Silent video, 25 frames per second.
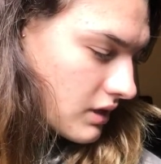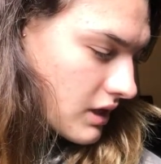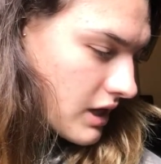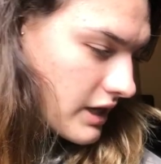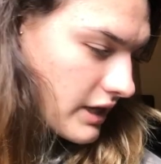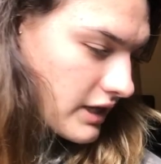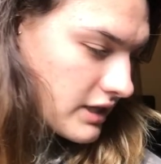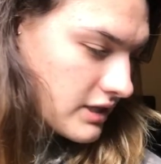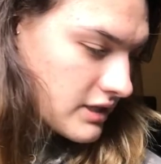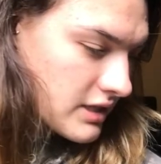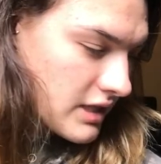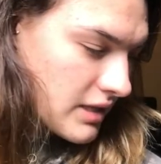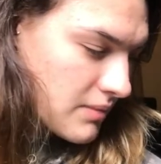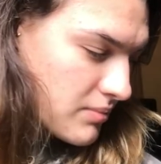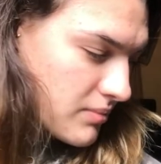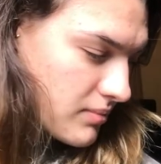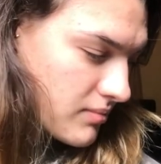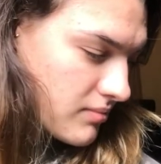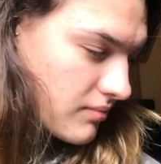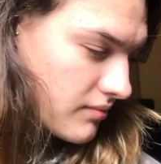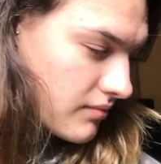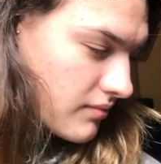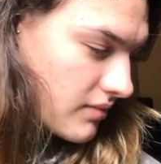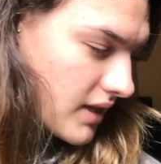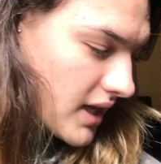I
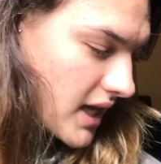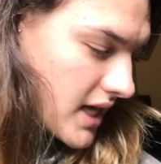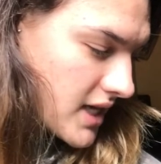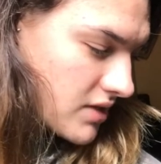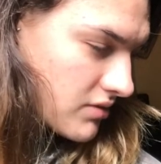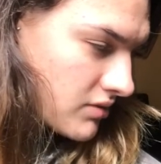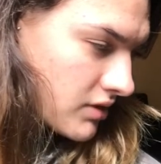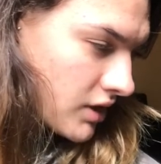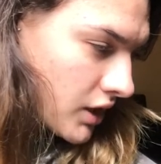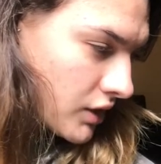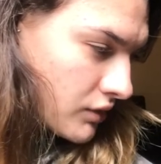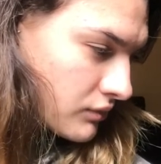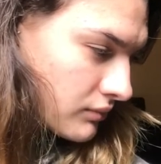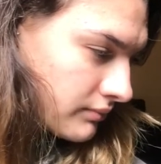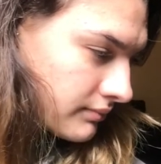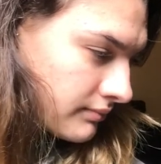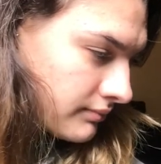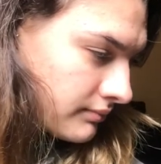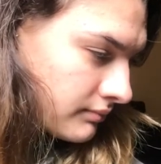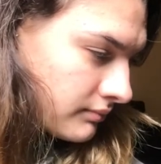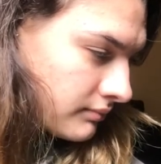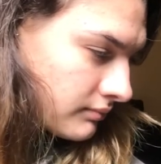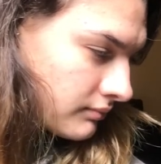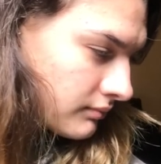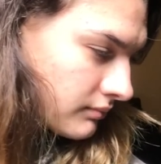don't know.
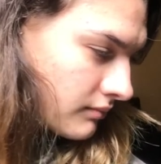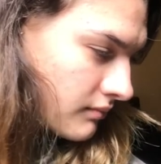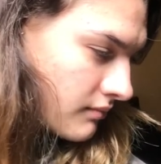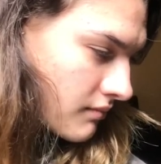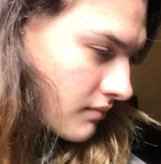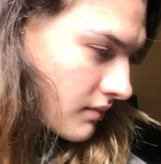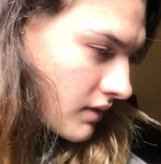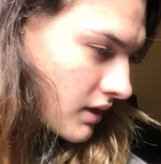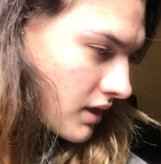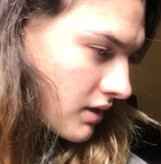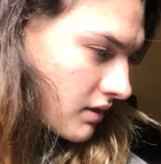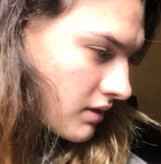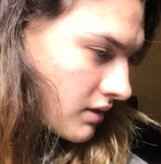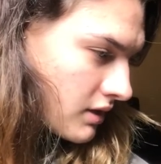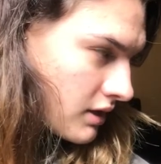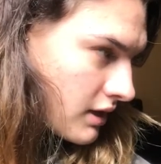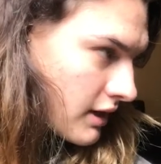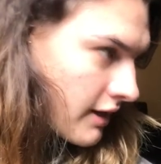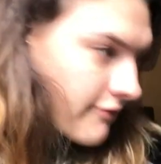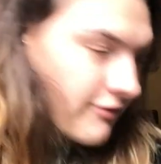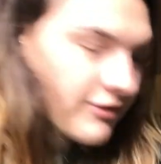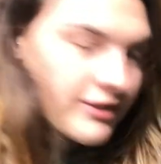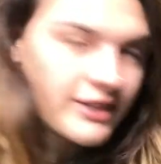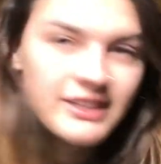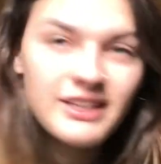
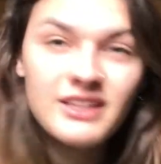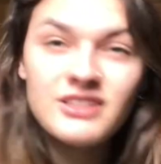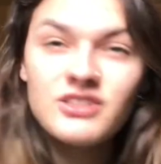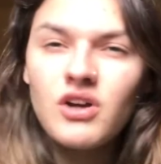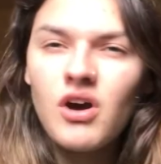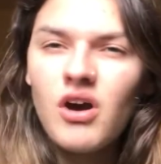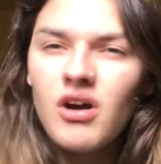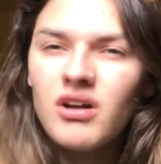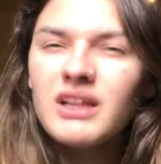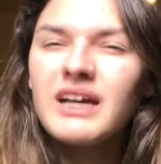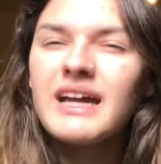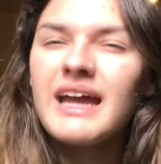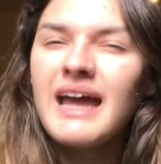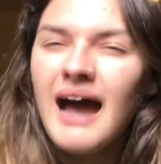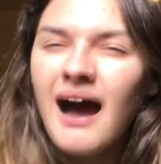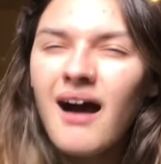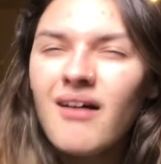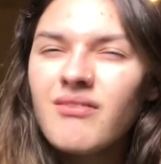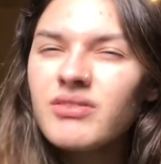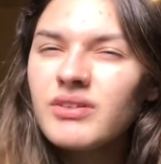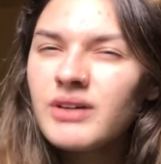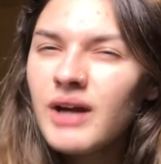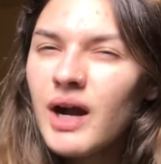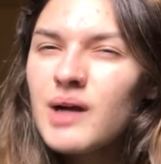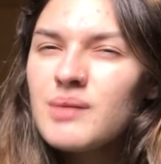I feel like that's all I
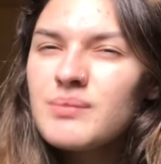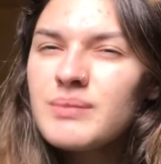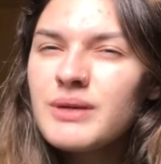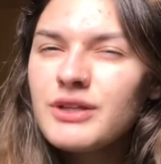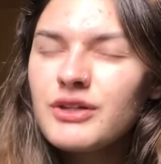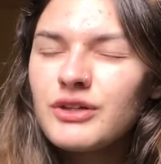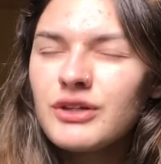have around me.